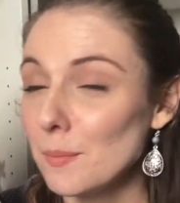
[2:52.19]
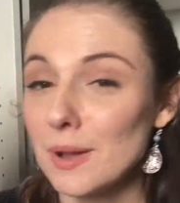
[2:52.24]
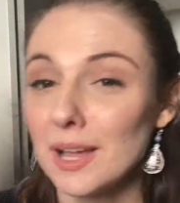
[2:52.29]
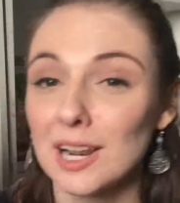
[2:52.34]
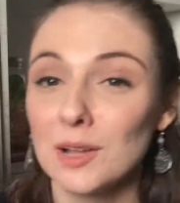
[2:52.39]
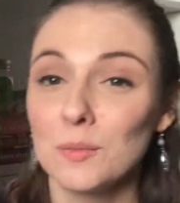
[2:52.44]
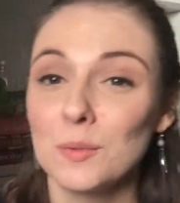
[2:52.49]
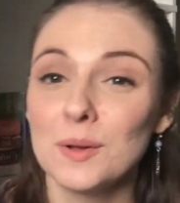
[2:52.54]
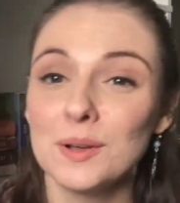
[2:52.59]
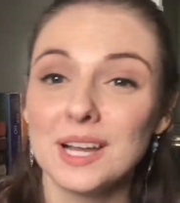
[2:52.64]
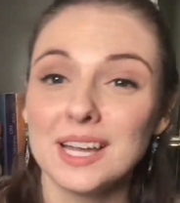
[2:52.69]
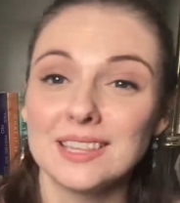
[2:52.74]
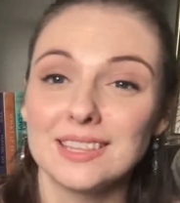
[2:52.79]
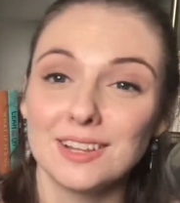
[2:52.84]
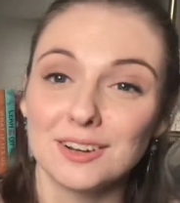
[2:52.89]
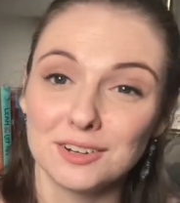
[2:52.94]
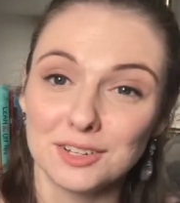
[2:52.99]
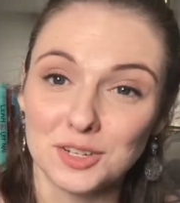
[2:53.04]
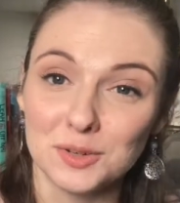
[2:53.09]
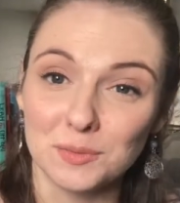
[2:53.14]
but I will
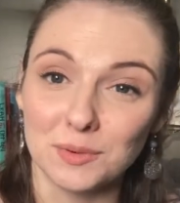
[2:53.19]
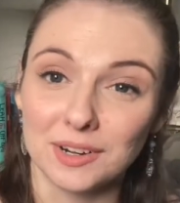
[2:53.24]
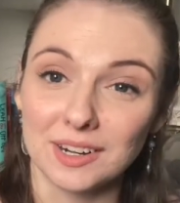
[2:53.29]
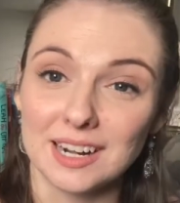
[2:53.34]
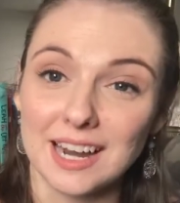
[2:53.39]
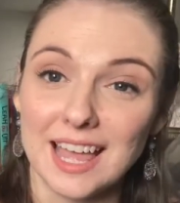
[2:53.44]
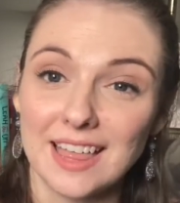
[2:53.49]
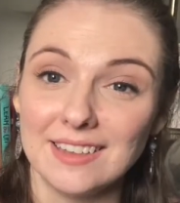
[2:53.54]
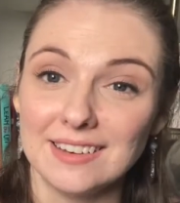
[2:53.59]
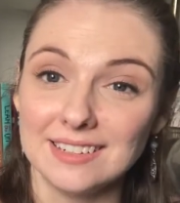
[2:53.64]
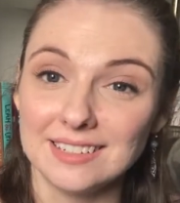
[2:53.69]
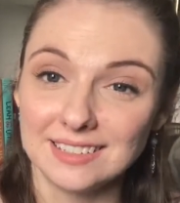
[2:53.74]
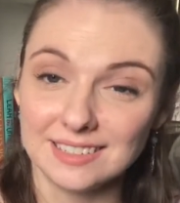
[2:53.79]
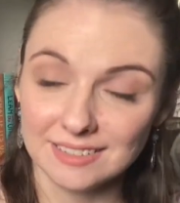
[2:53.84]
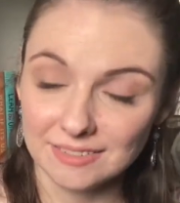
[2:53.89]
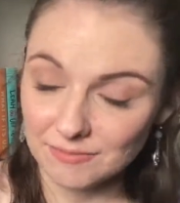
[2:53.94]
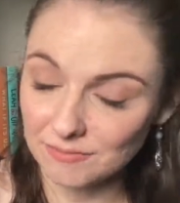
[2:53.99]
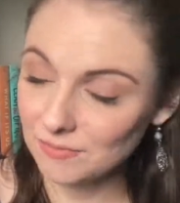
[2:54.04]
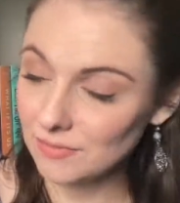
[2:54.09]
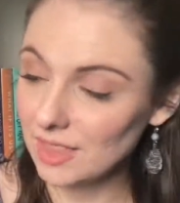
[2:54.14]
get their humor, and
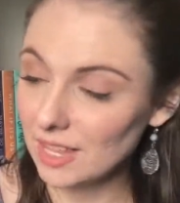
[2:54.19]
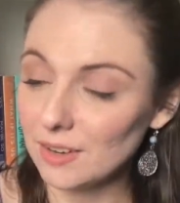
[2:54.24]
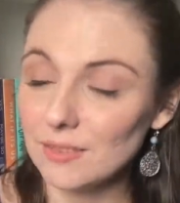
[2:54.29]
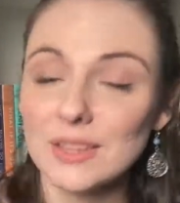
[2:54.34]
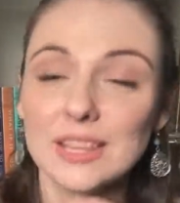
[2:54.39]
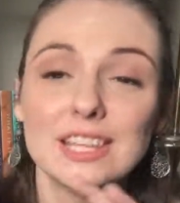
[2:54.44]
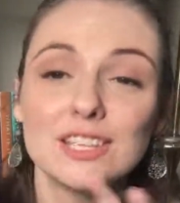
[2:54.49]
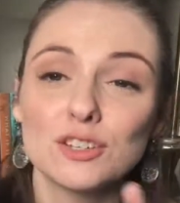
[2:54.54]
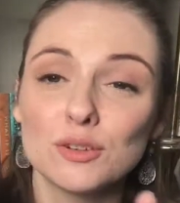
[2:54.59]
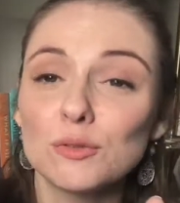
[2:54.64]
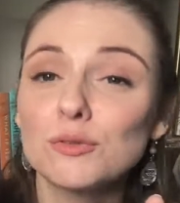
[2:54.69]
these